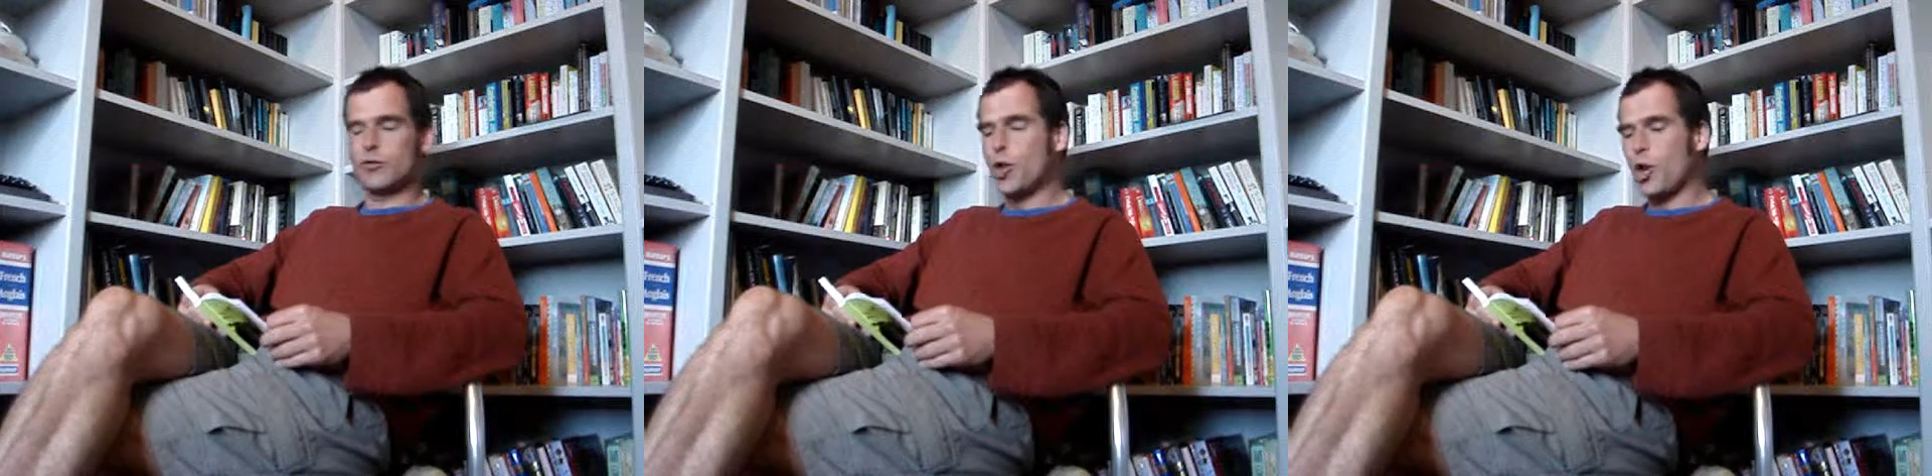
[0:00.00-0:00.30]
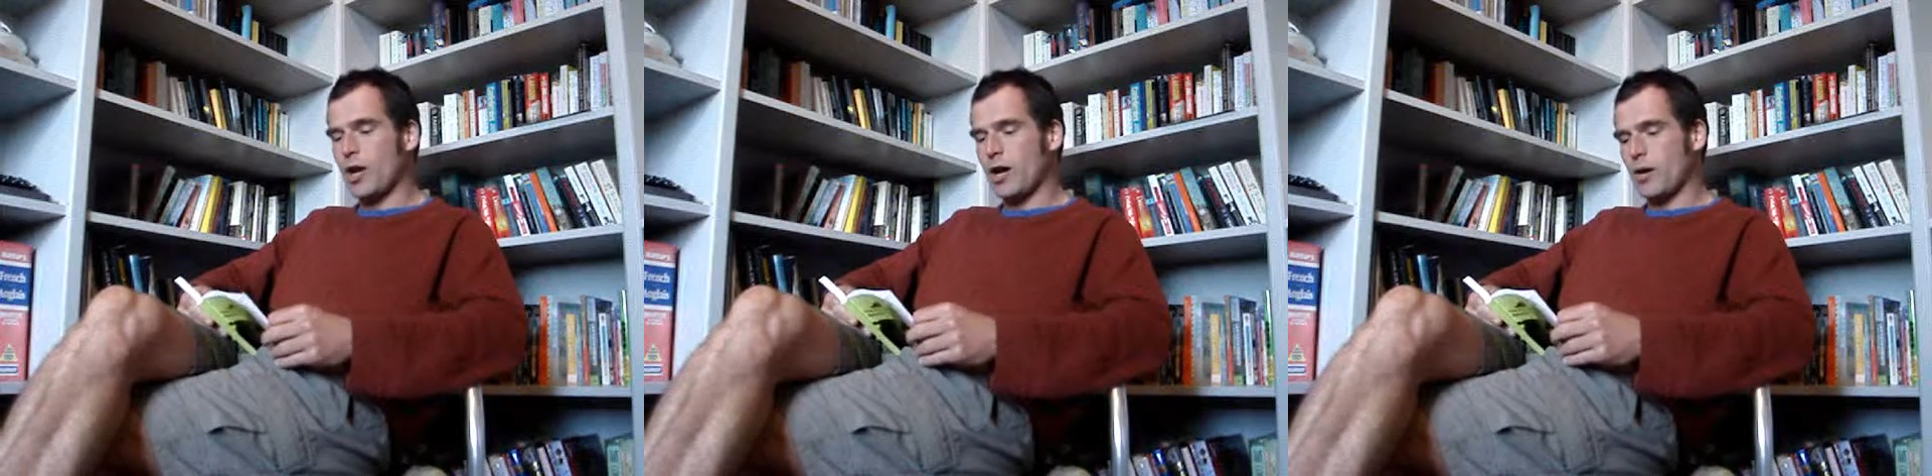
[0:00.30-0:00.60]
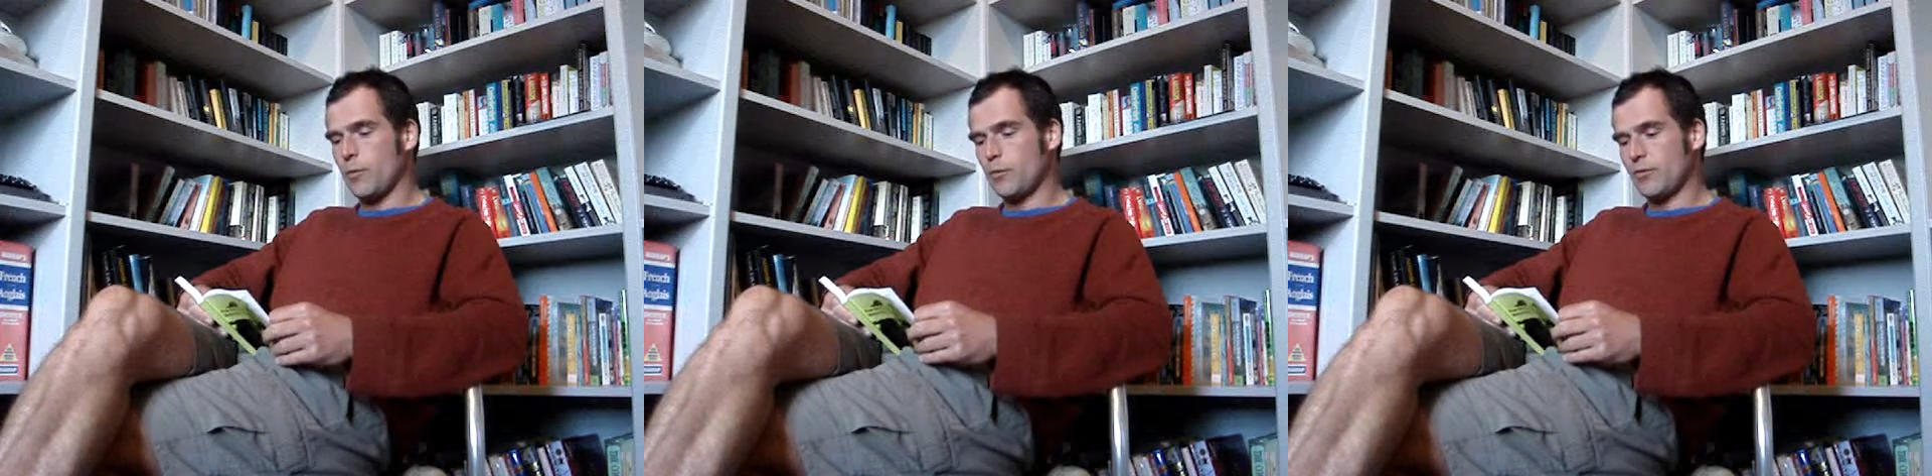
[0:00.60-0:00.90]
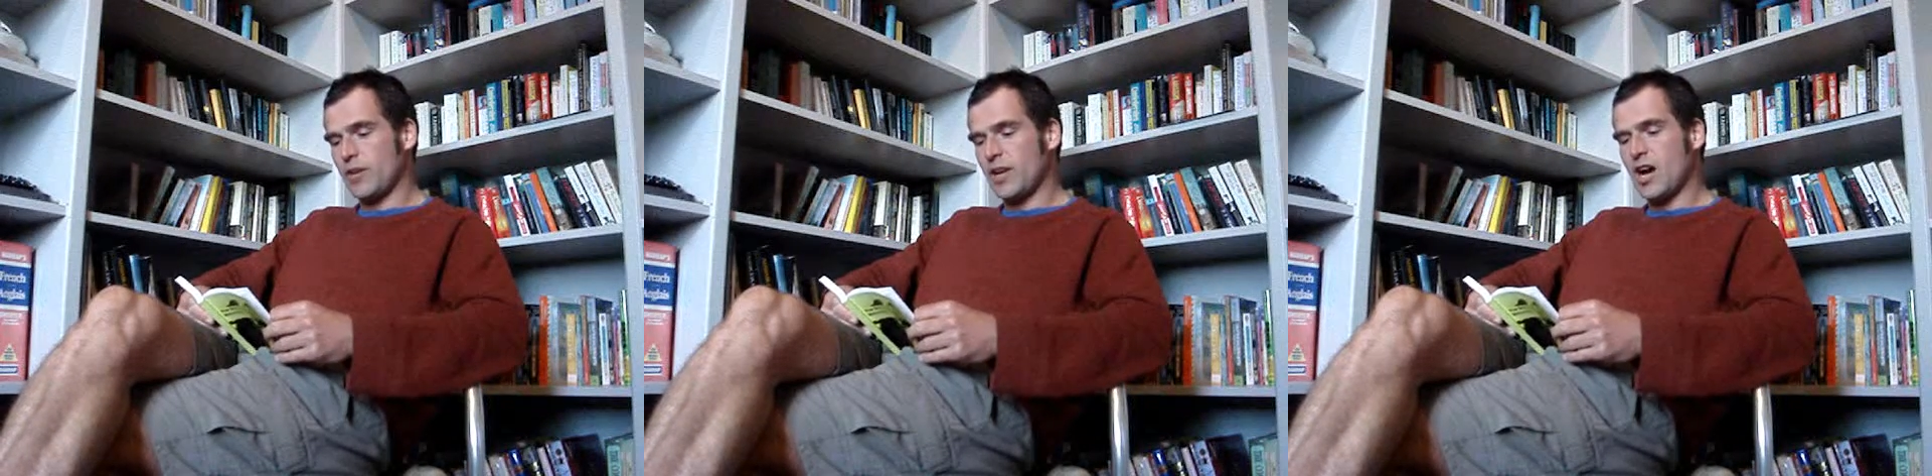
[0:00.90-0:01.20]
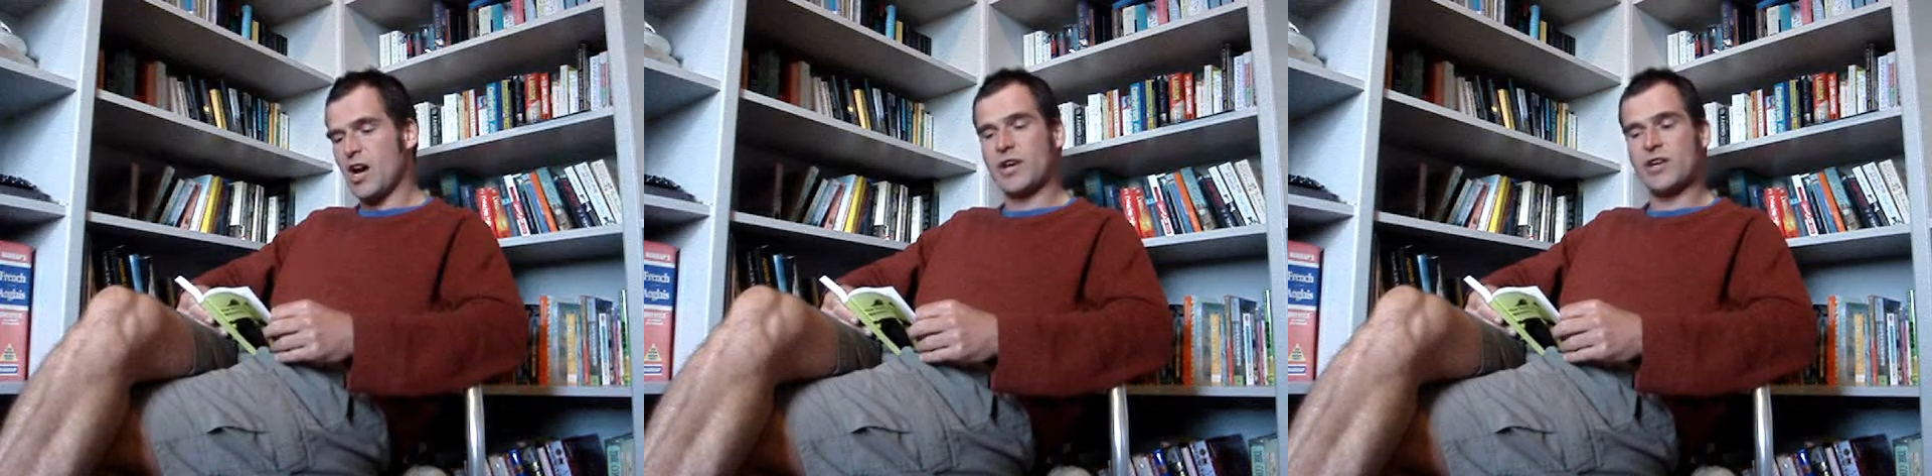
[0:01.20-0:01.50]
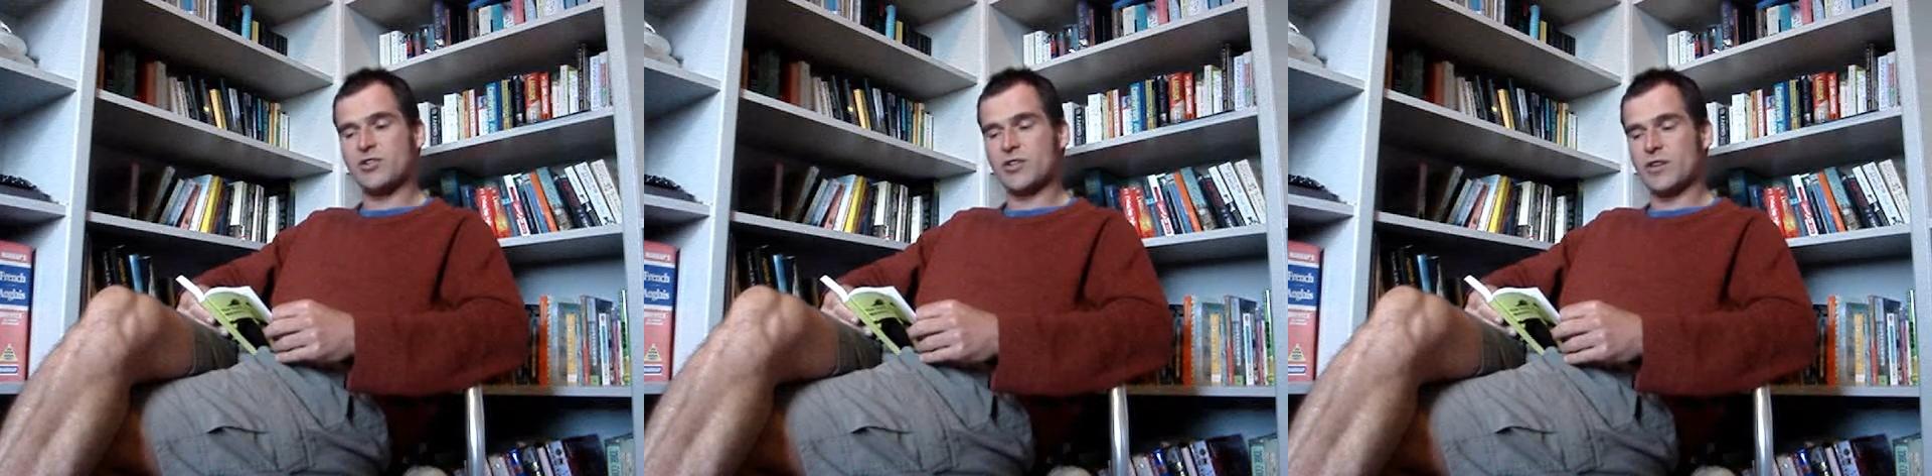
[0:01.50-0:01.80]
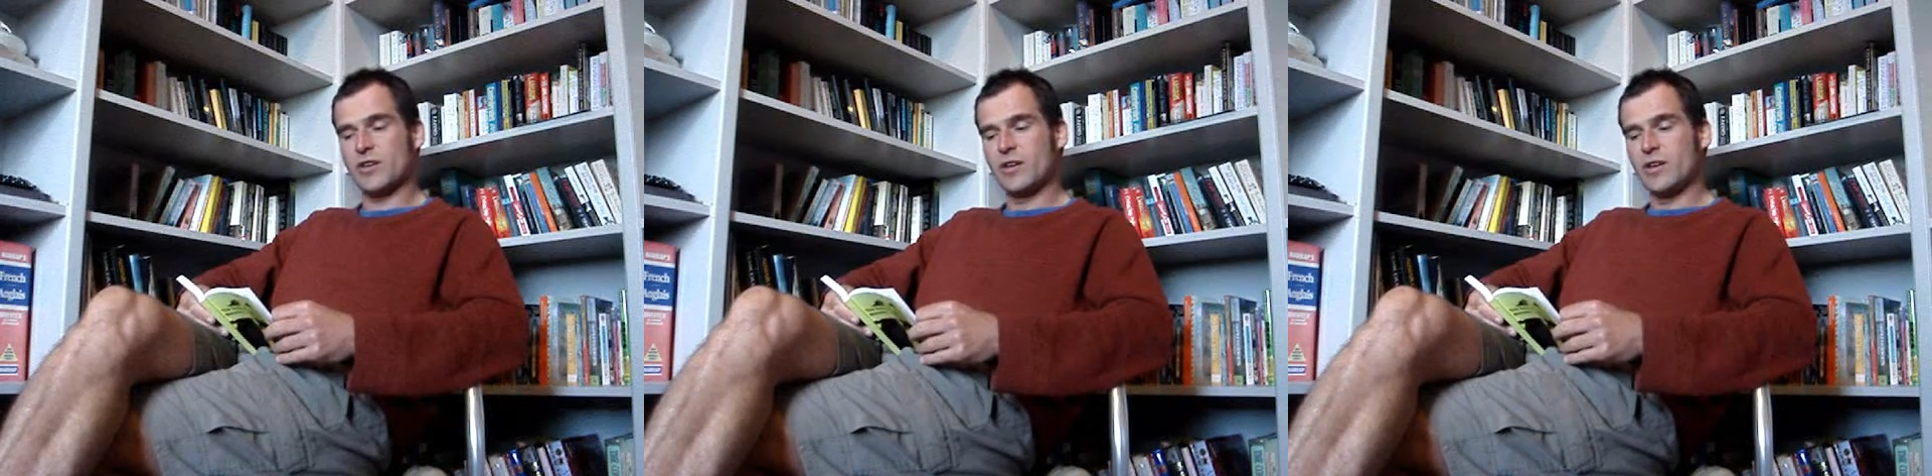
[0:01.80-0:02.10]
to lock arms and hug each
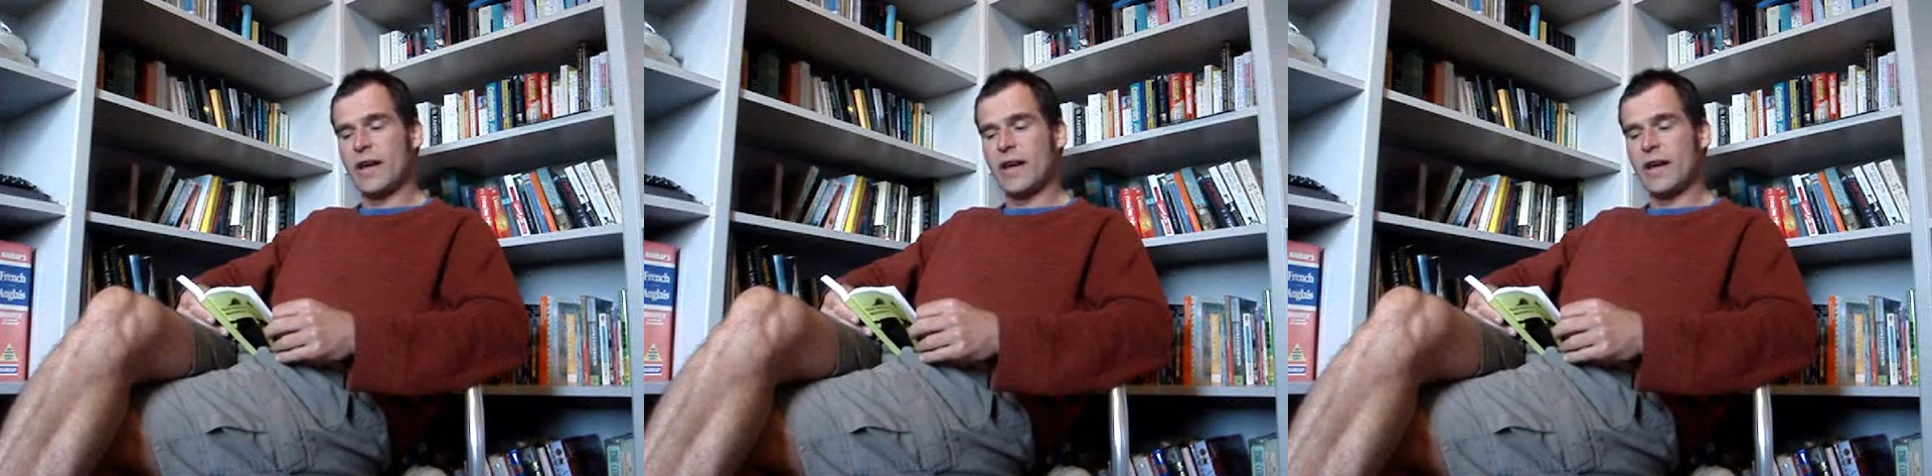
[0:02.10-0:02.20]
other,